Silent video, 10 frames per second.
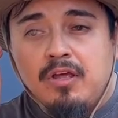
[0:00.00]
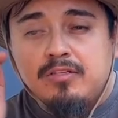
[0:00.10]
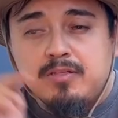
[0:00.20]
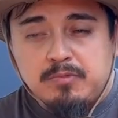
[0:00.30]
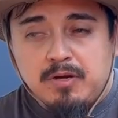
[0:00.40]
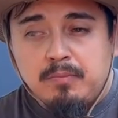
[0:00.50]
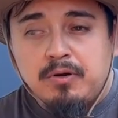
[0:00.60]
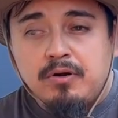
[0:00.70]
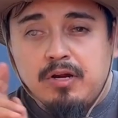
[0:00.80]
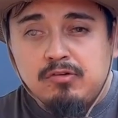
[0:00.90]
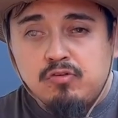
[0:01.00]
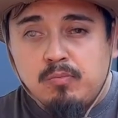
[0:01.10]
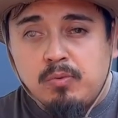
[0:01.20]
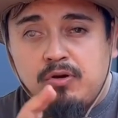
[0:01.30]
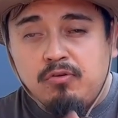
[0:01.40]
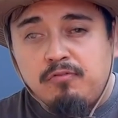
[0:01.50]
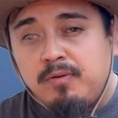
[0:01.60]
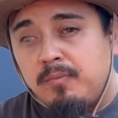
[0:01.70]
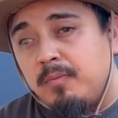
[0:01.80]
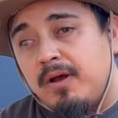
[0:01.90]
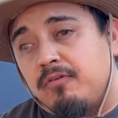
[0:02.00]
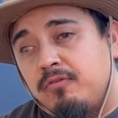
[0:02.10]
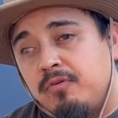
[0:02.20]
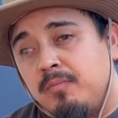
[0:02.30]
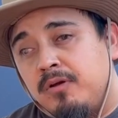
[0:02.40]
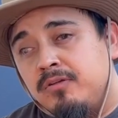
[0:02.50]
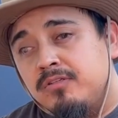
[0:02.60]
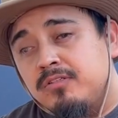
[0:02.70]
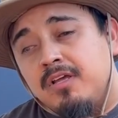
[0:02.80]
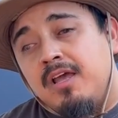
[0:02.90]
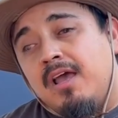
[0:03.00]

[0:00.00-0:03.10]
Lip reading: September, October, and November, about 3 months.